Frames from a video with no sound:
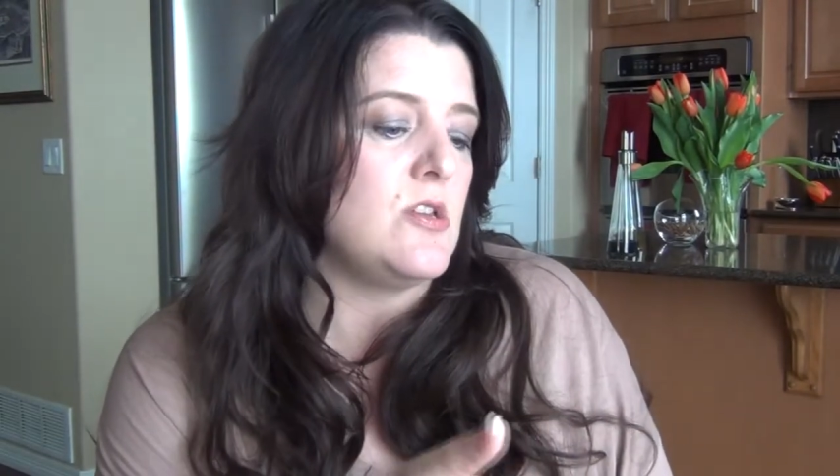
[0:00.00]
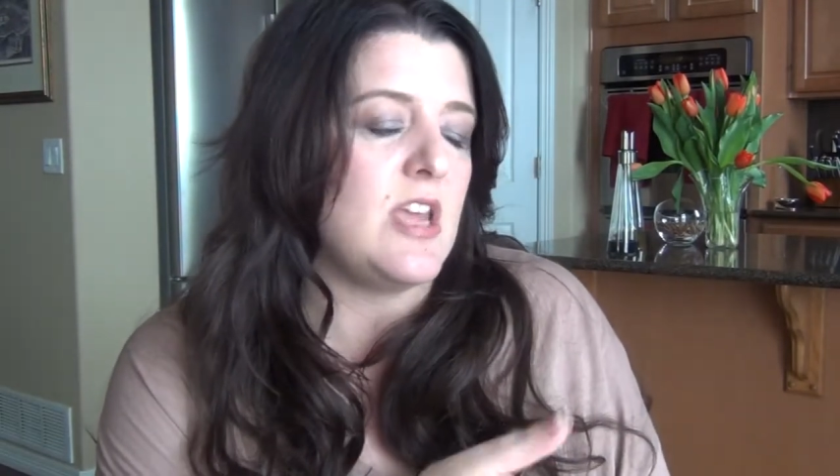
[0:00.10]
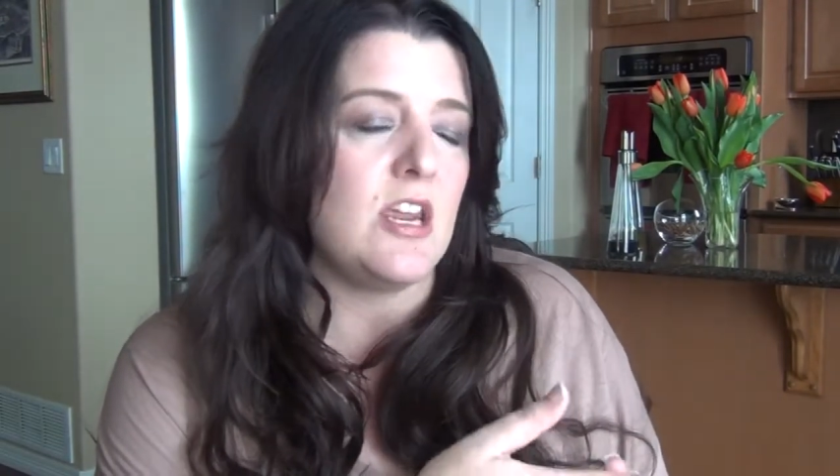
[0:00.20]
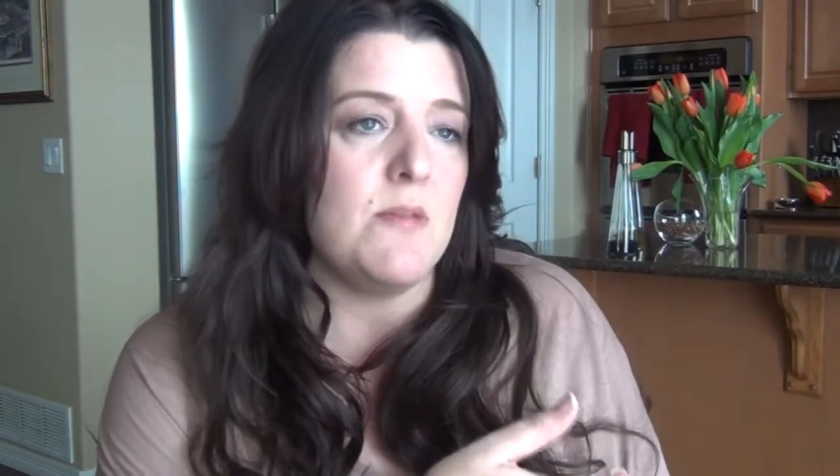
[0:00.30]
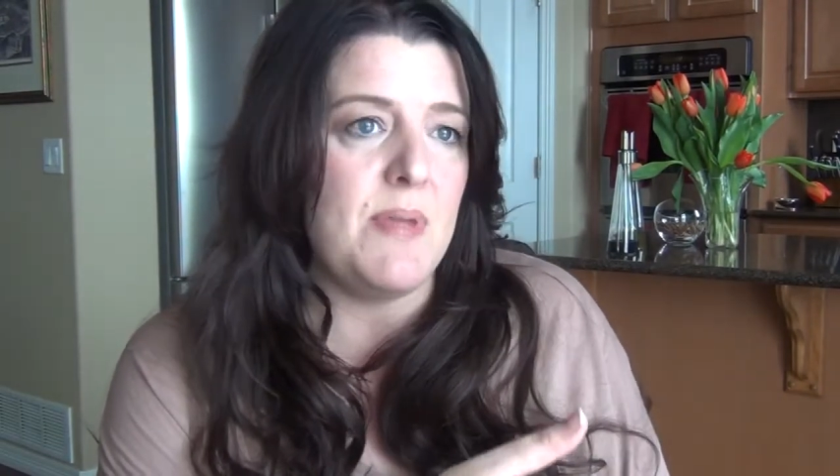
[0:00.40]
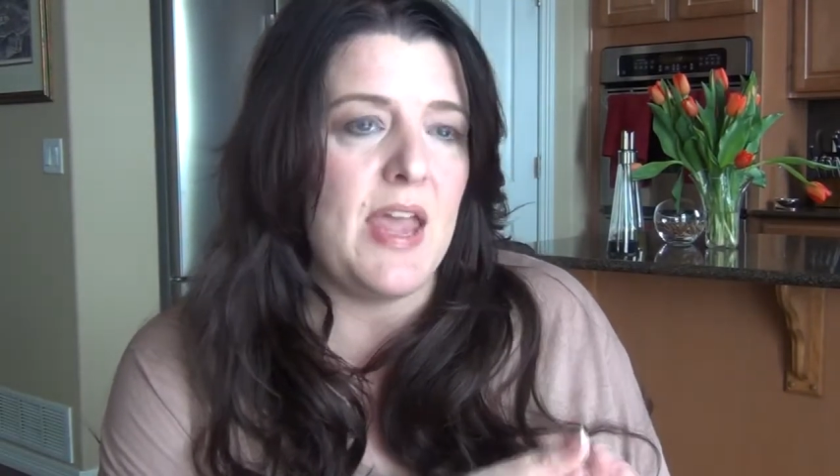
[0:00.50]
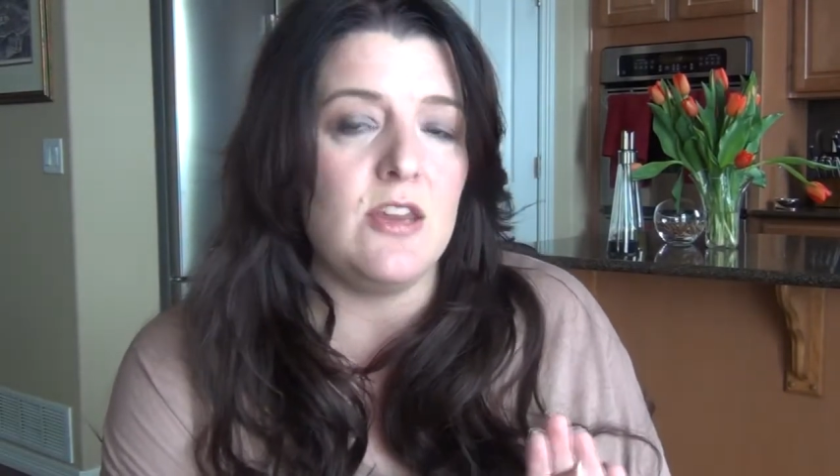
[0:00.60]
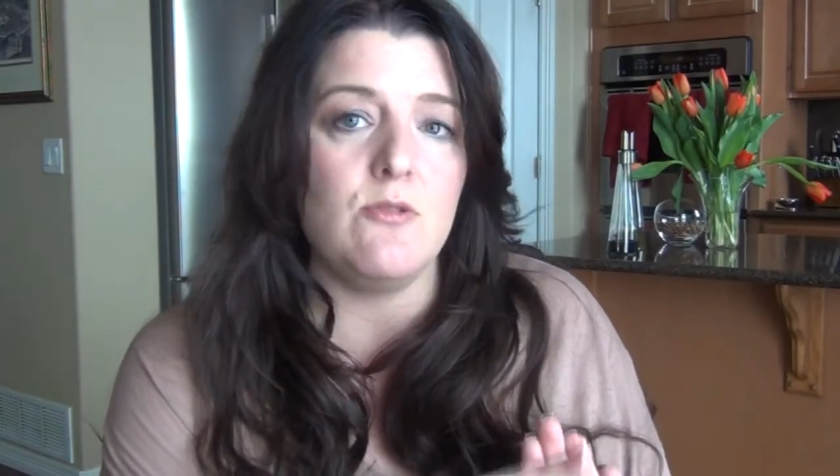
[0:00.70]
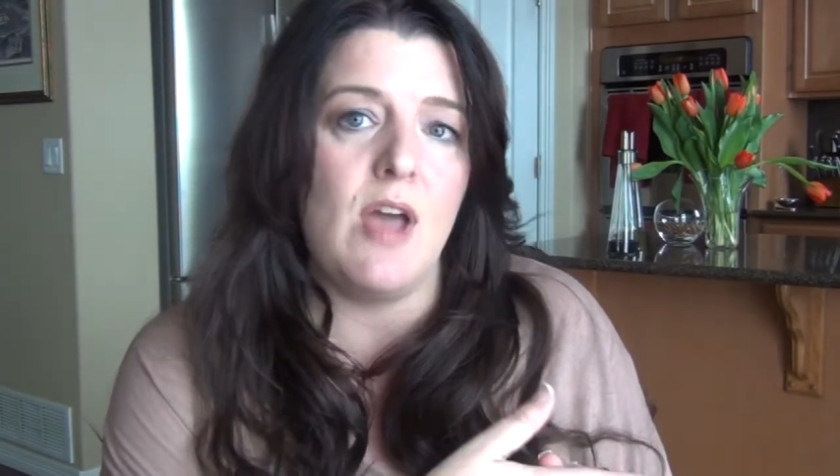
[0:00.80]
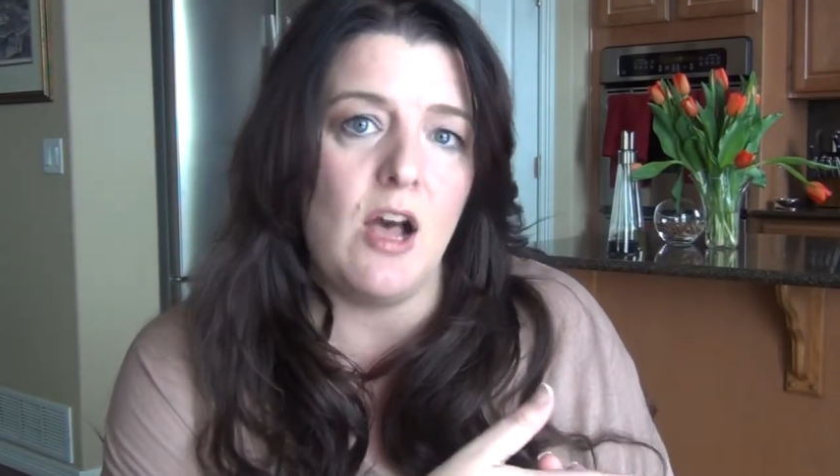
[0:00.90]
get a
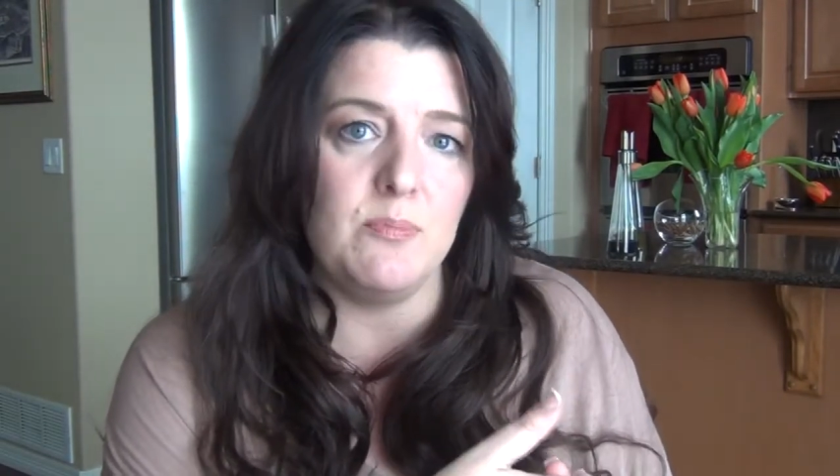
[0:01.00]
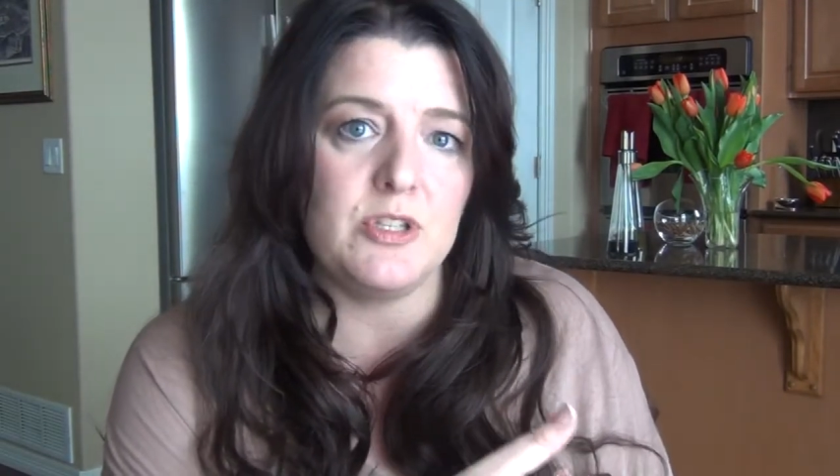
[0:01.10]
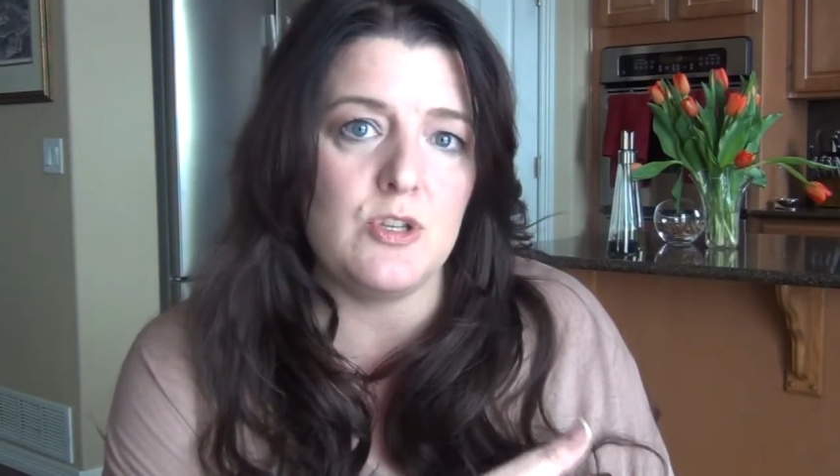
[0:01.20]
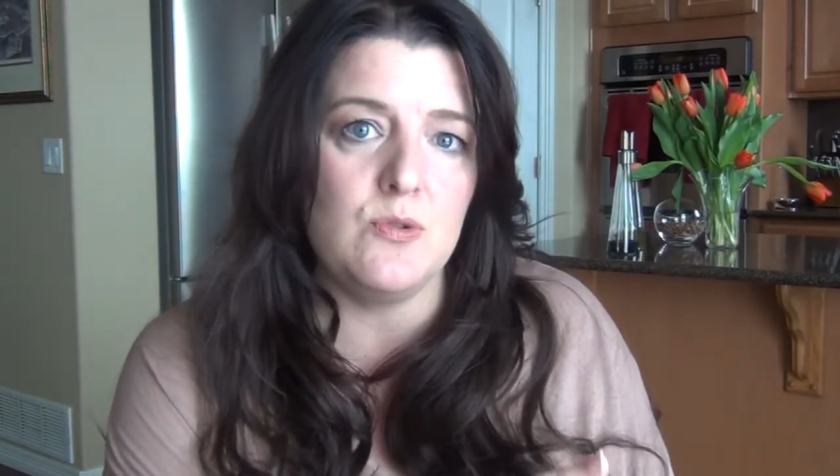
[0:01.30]
companion who helps